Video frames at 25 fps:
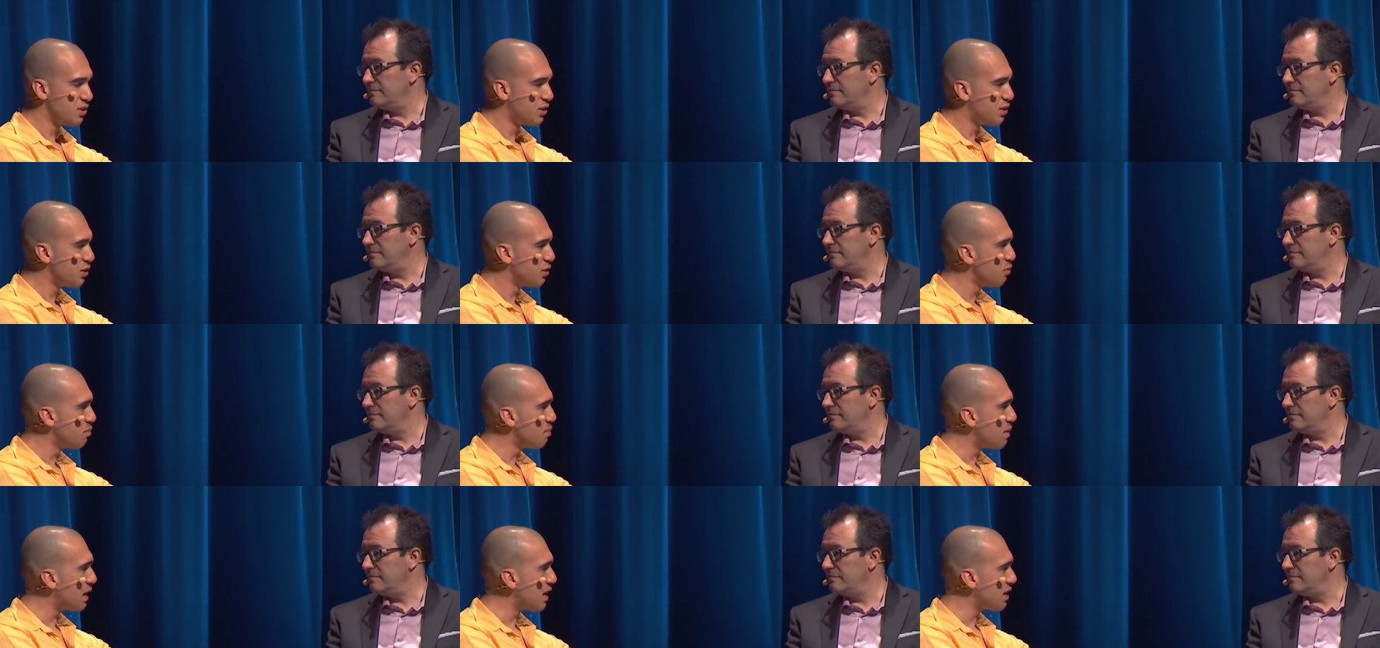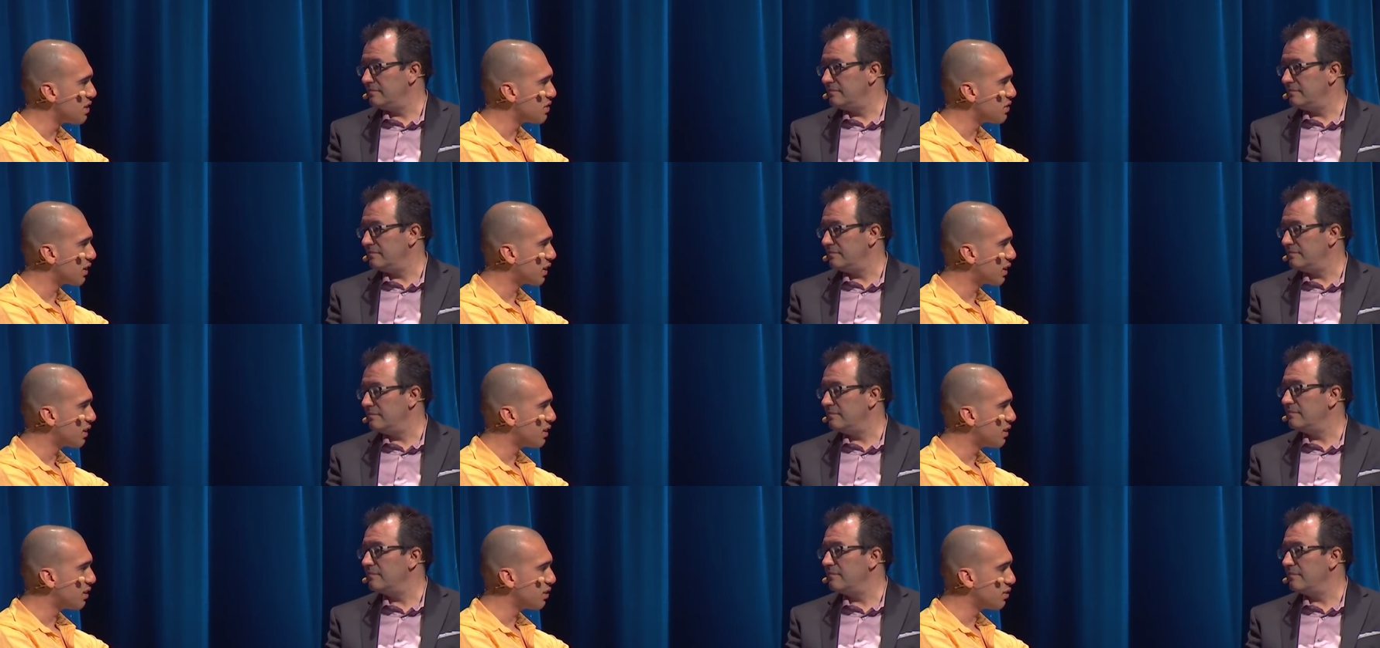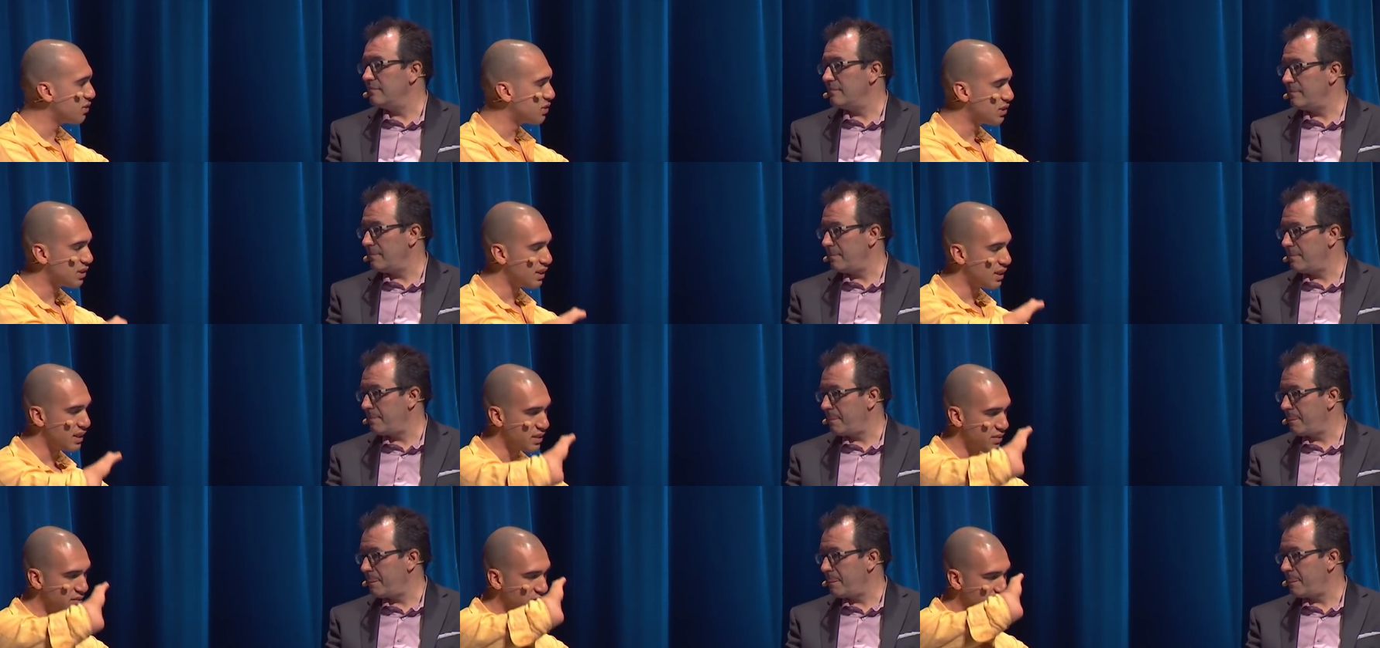Speaker 1: do magic and do
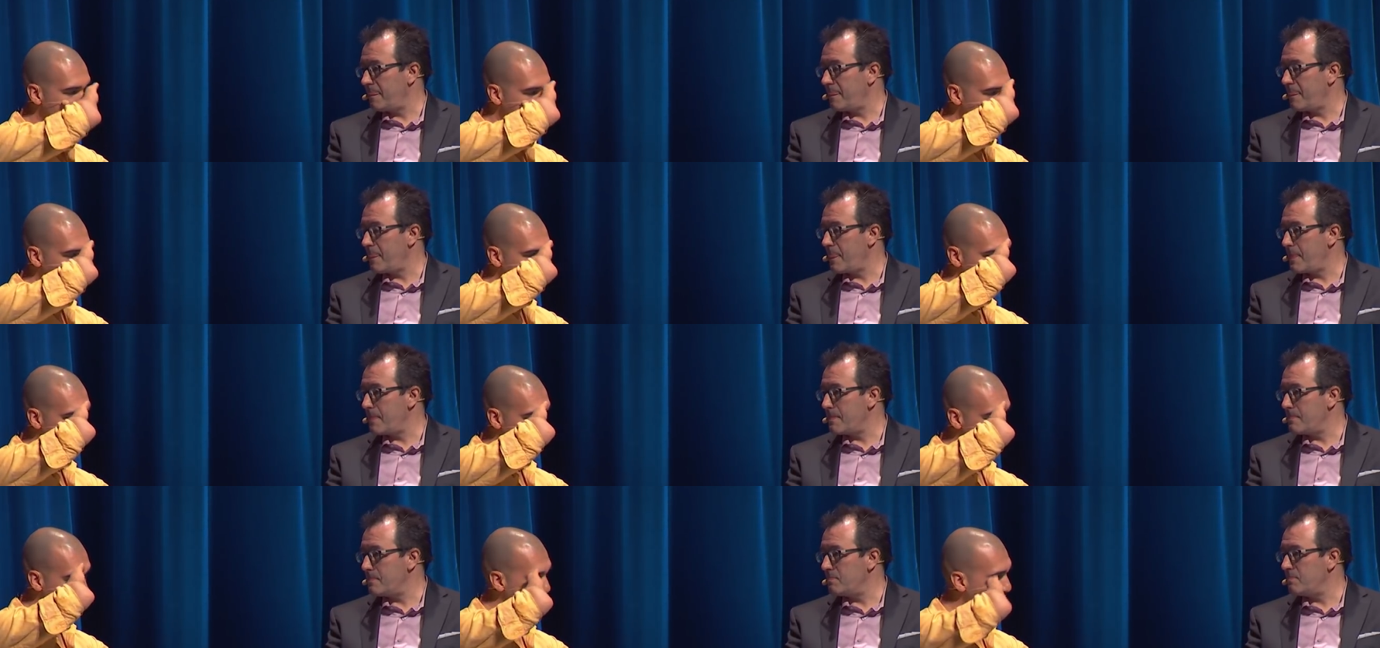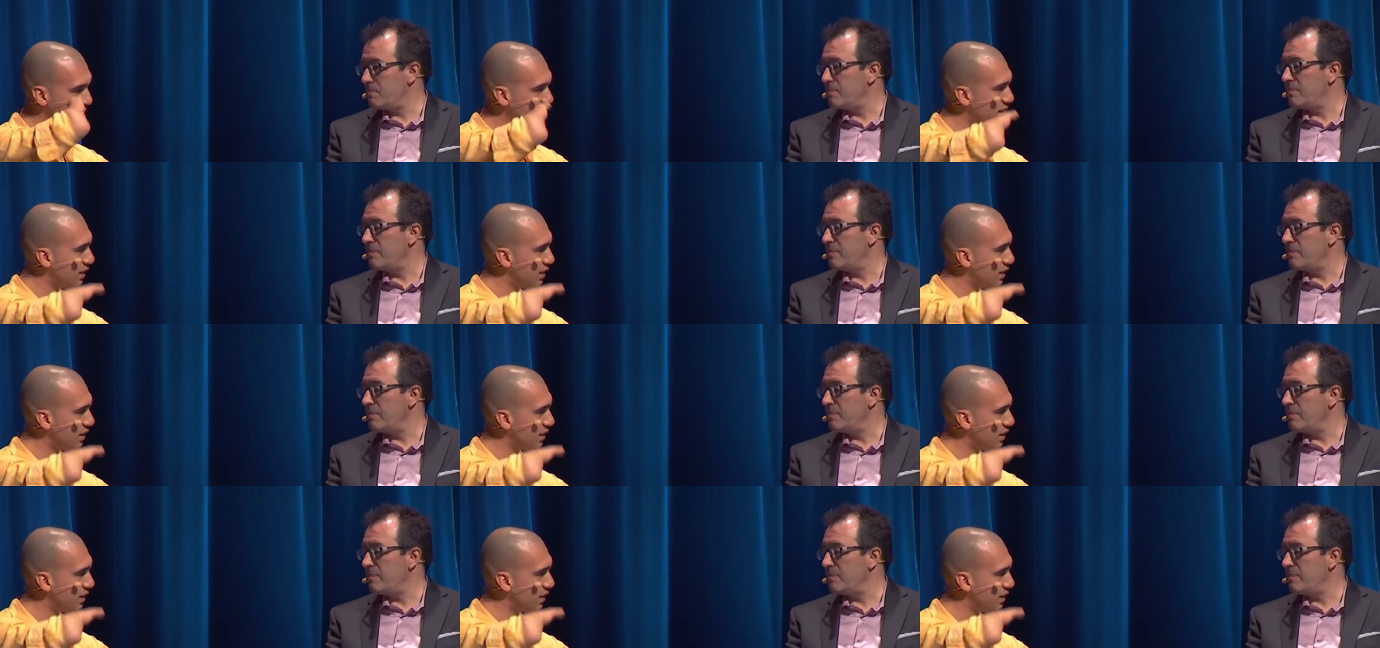sleight of hand.